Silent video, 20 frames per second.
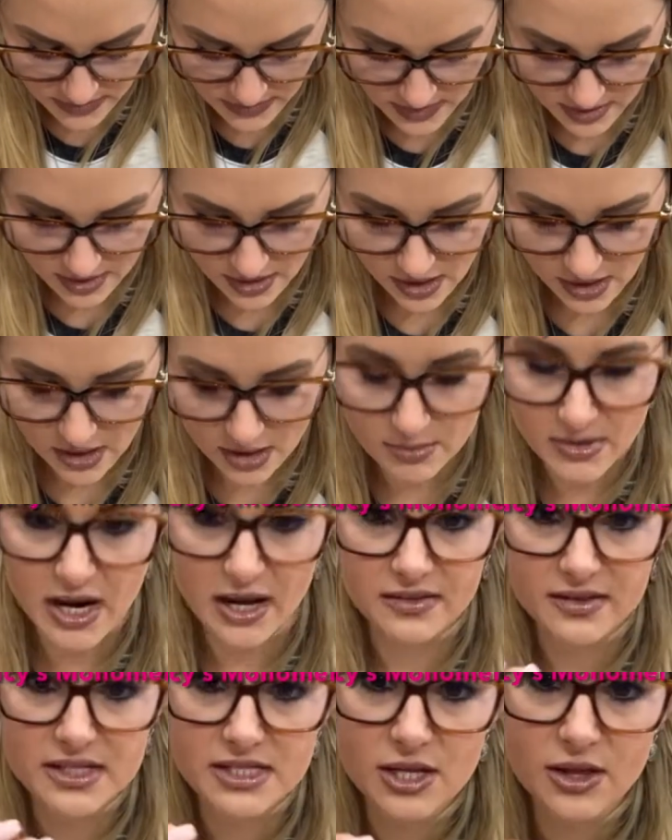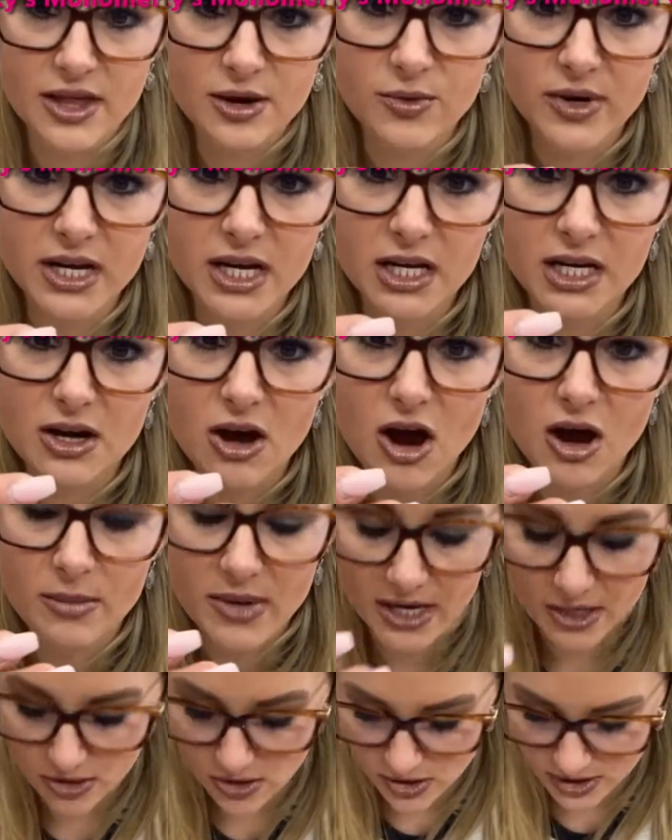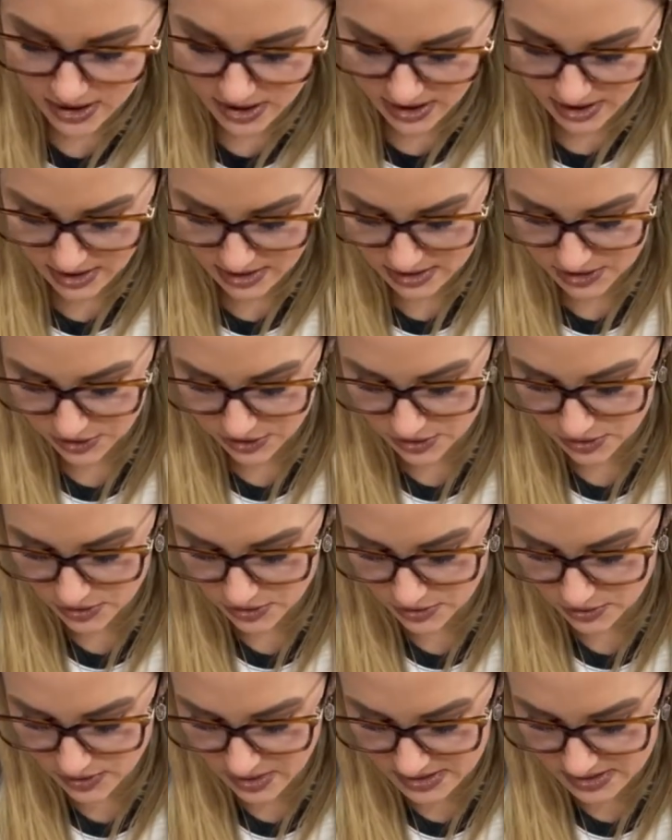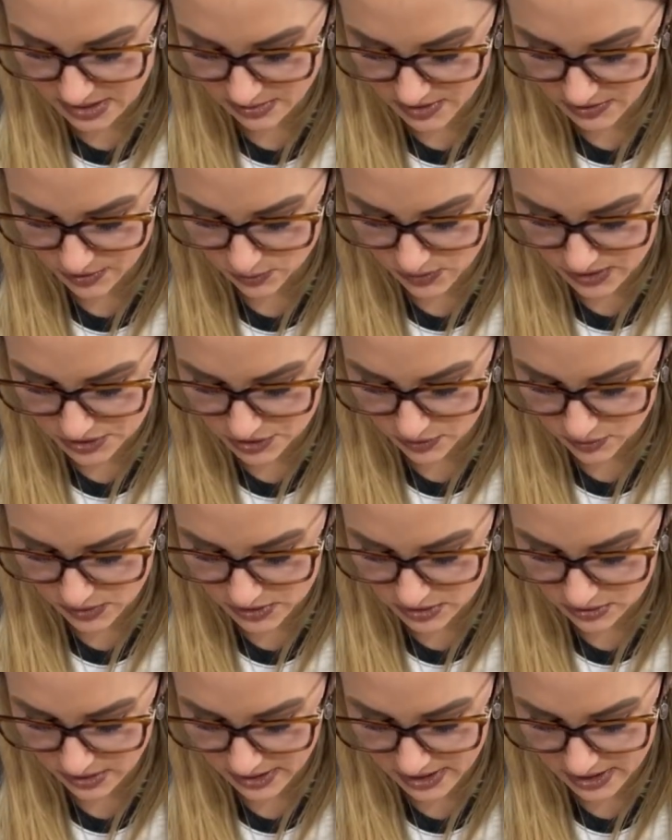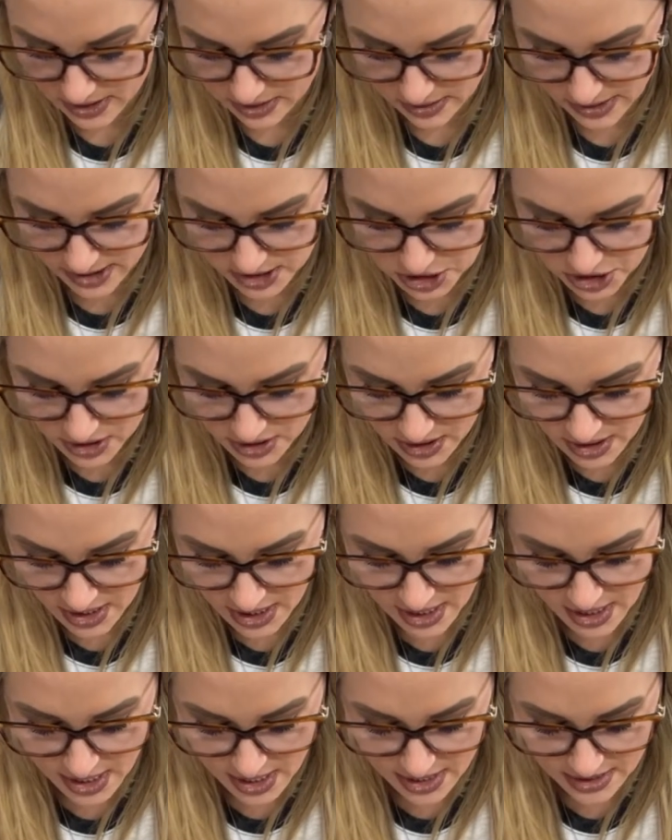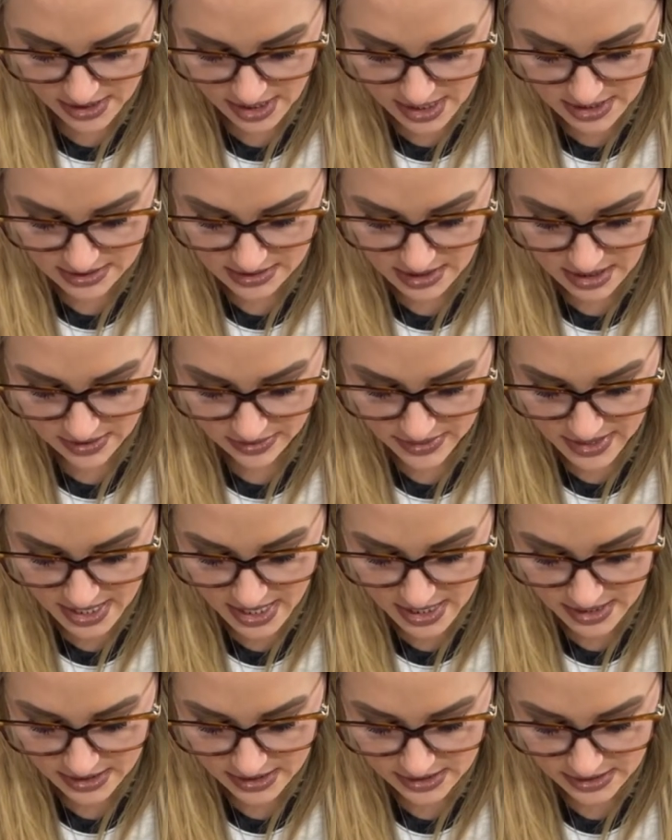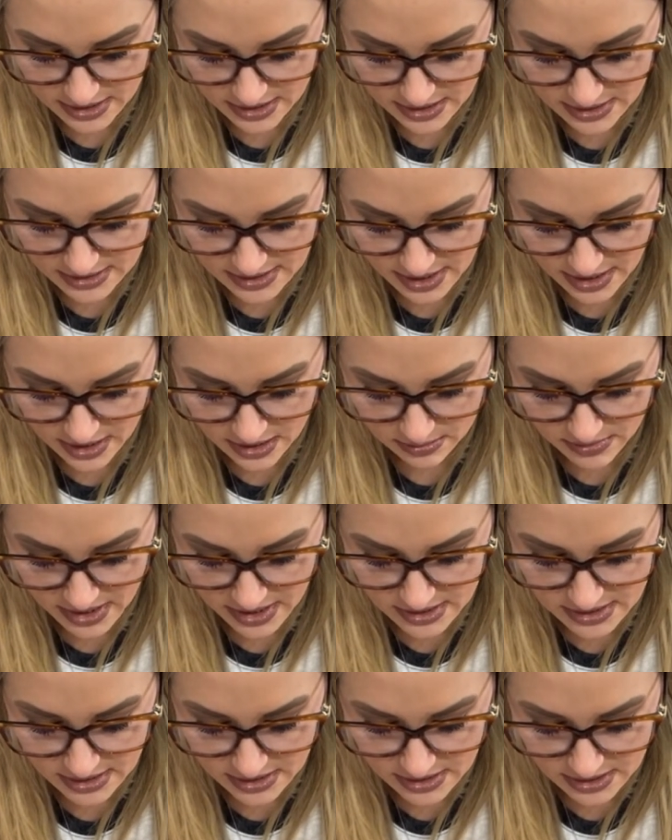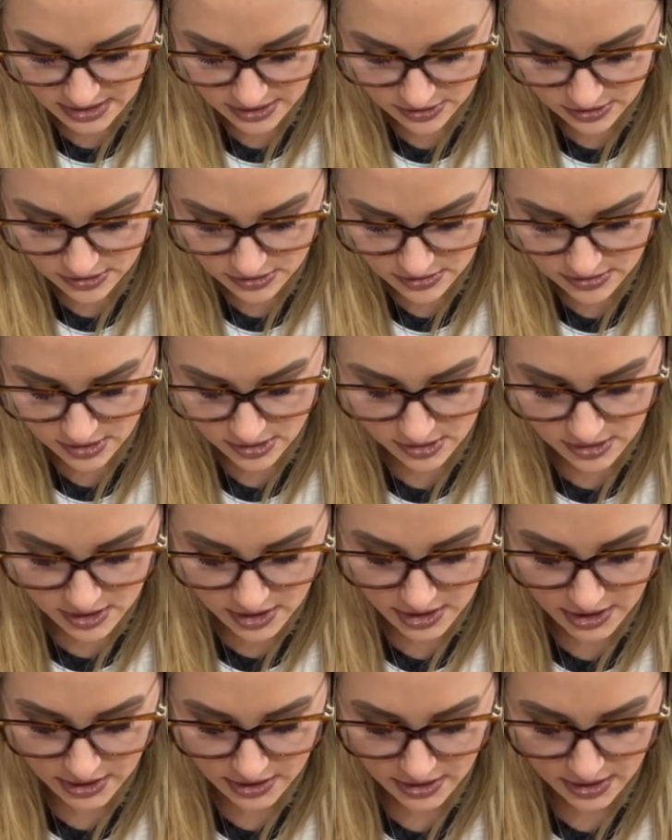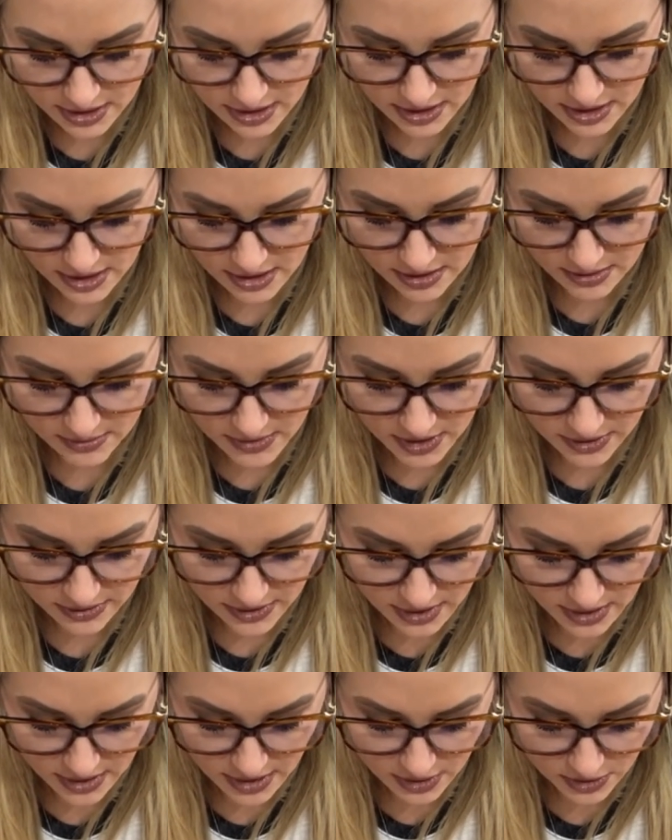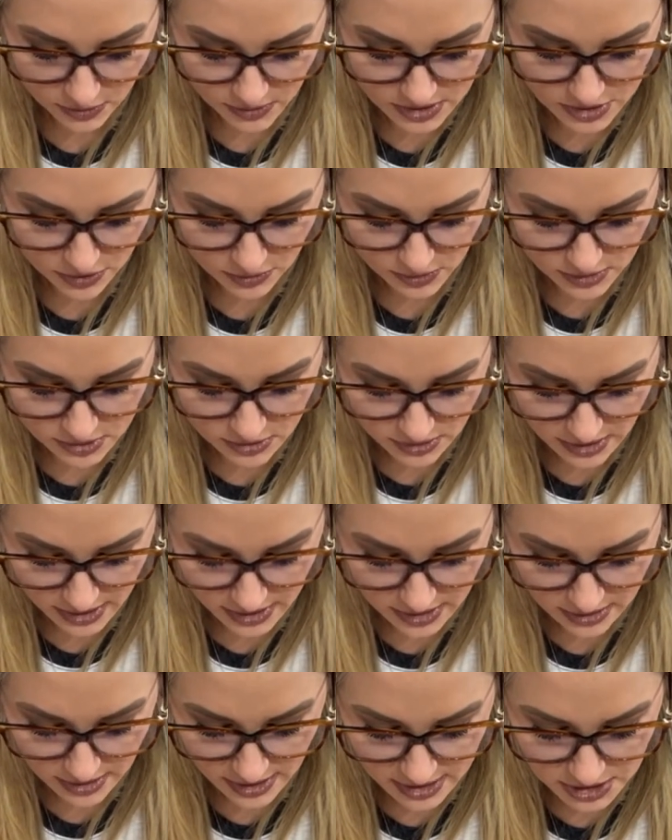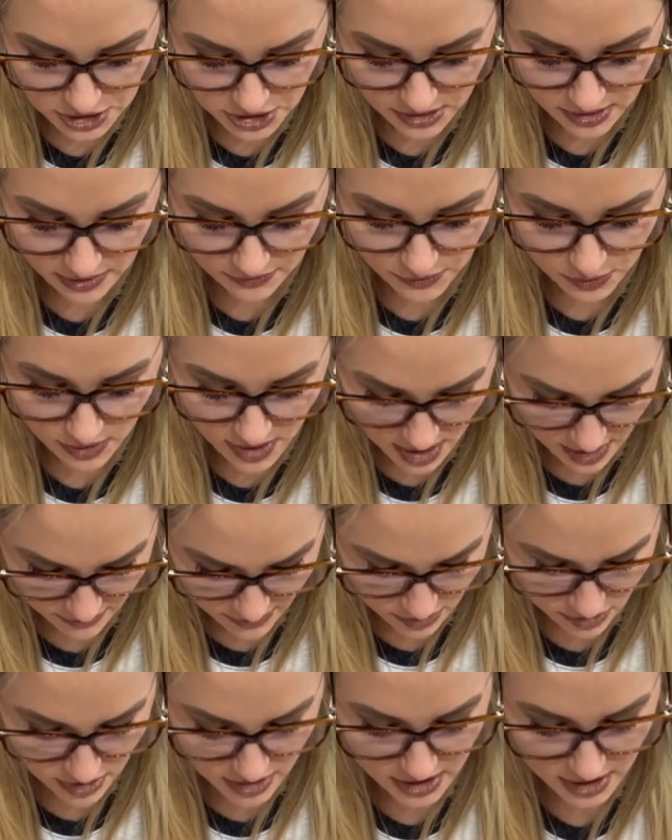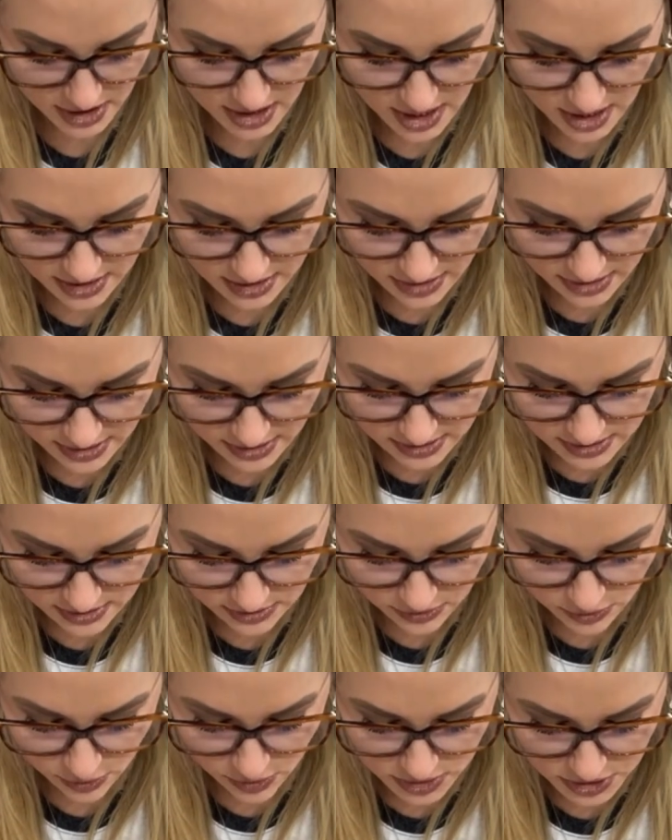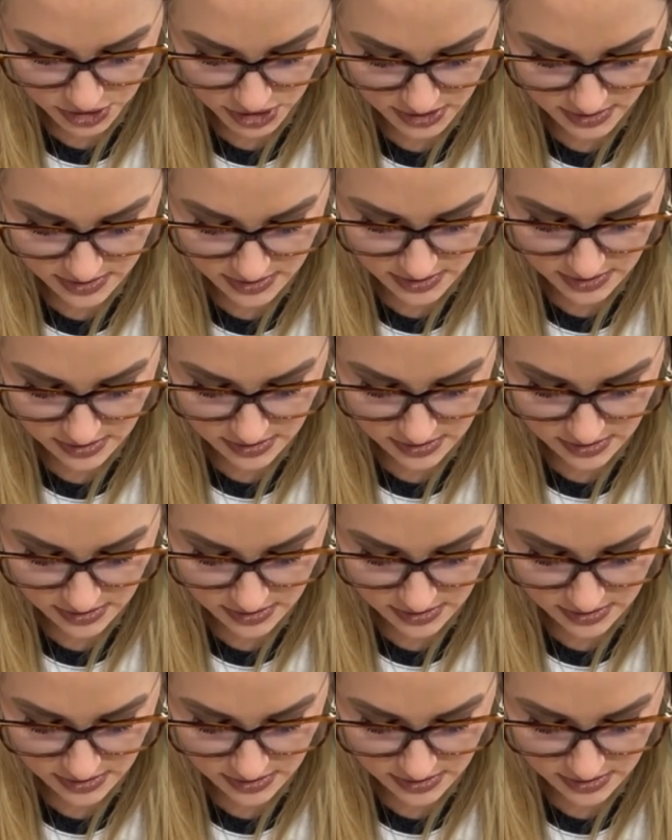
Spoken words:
so that we can hop back on and do some of the Winter Wonderland collection. Guys, that is an amazing deal on the Winter Wonderland collection. If you haven't already got it, it's gorgeous.